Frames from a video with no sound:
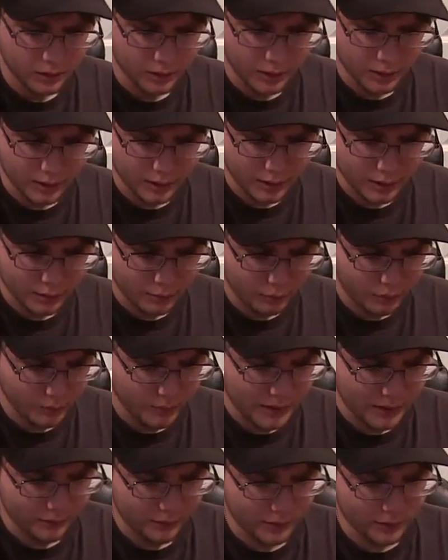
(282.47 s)
Uh, what do
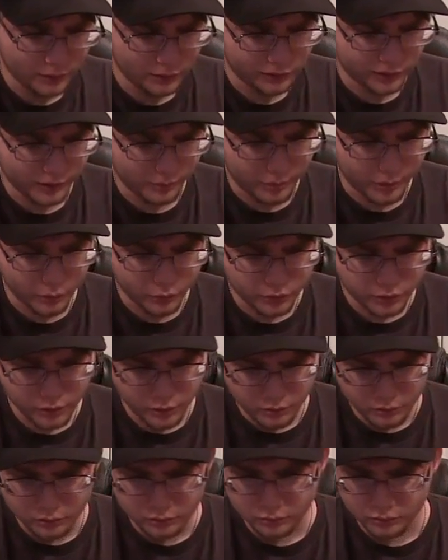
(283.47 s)
we have here? It looks like a
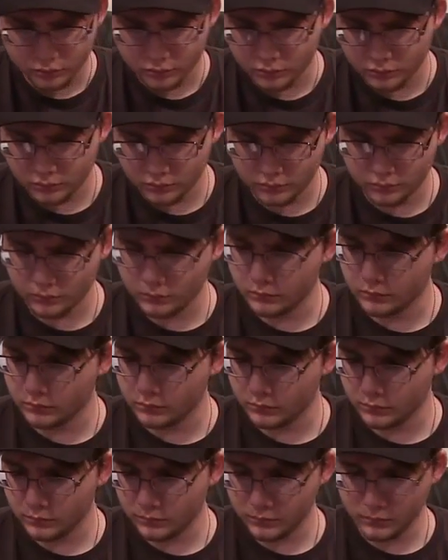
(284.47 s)
poster?
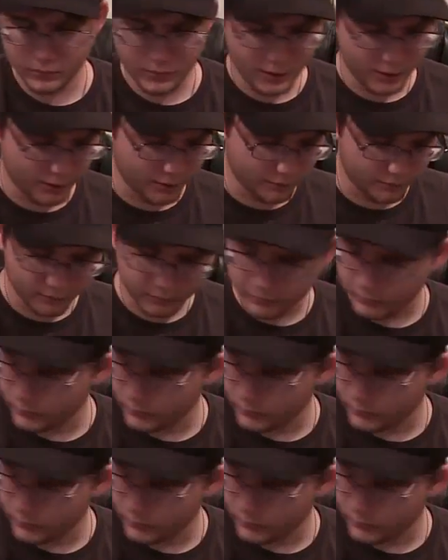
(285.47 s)
Yeah.